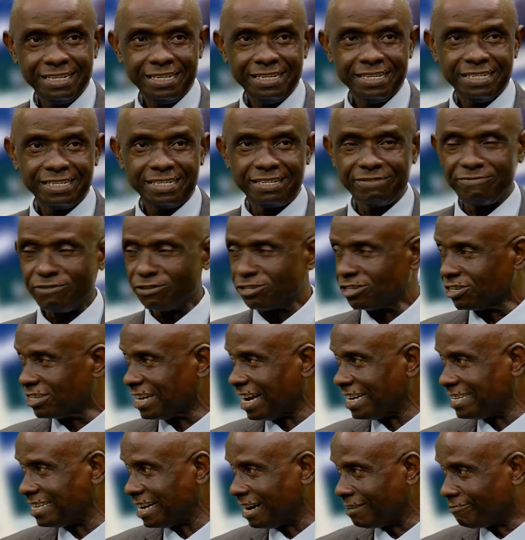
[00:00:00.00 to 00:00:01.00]
civil
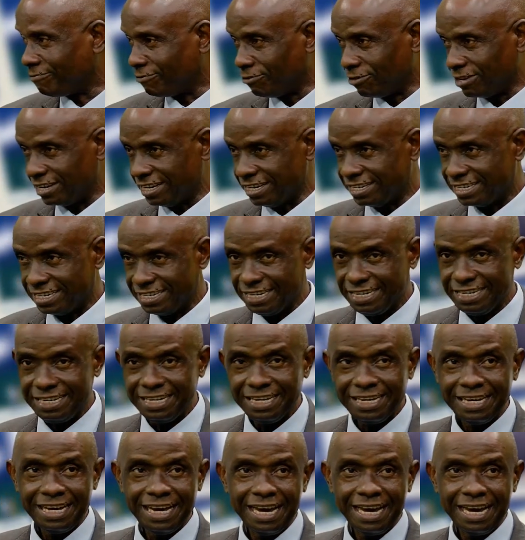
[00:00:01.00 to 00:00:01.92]
society advocacy,